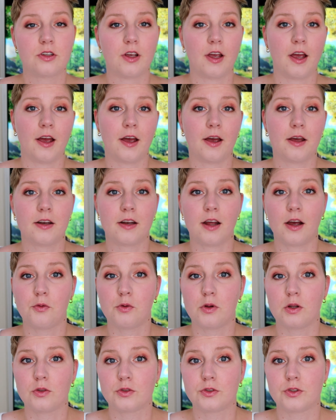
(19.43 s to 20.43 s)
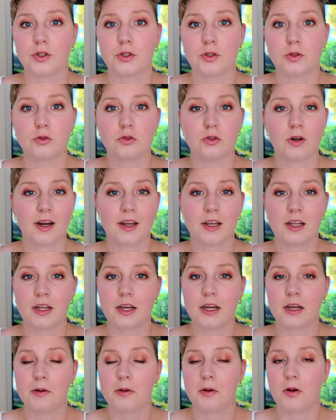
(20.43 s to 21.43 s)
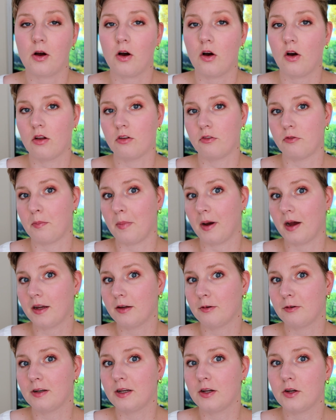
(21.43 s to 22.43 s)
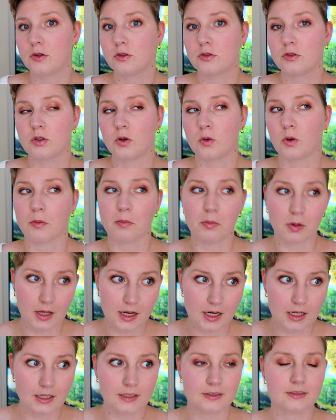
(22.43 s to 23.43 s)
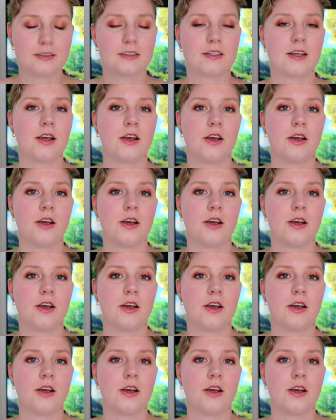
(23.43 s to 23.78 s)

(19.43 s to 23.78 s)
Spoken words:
and I will also try and link all of my videos or a playlist